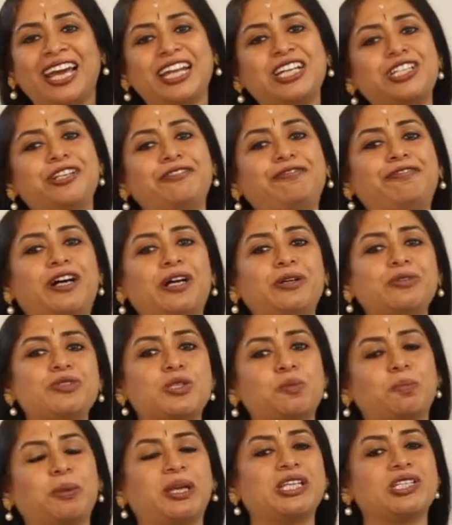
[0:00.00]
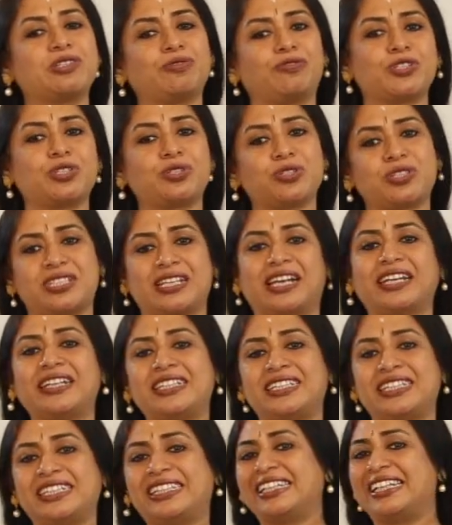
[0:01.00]
and she found space for
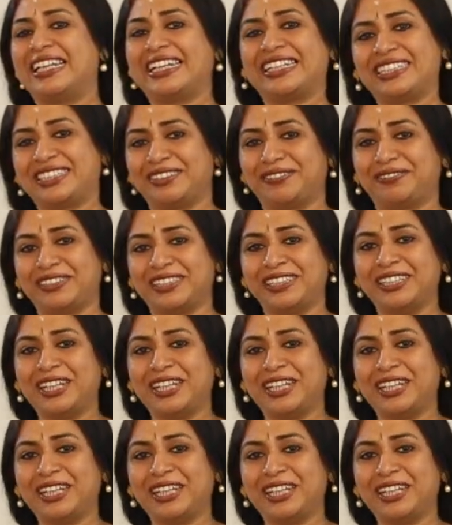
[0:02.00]
society collectively.